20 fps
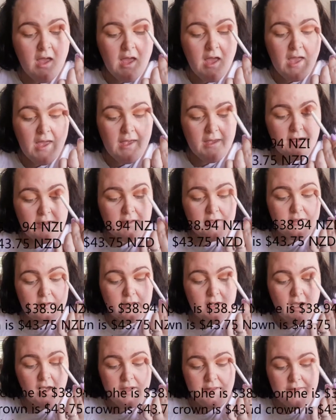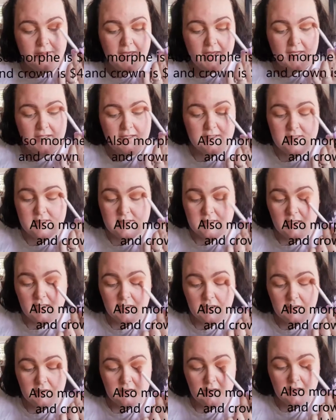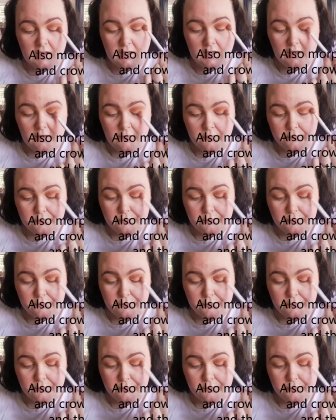And they said that